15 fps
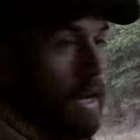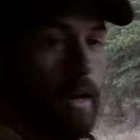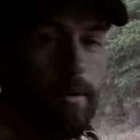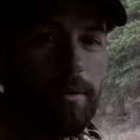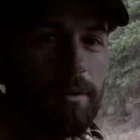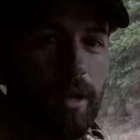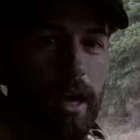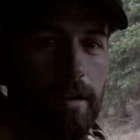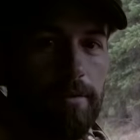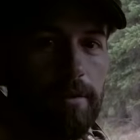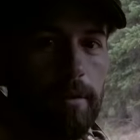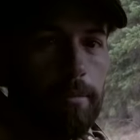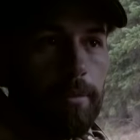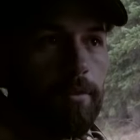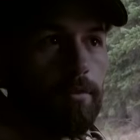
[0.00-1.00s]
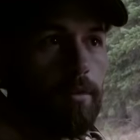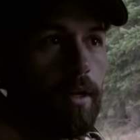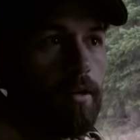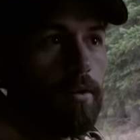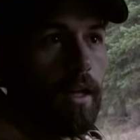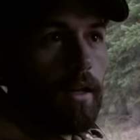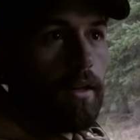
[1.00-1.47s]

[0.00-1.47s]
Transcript: I was driving up this road and I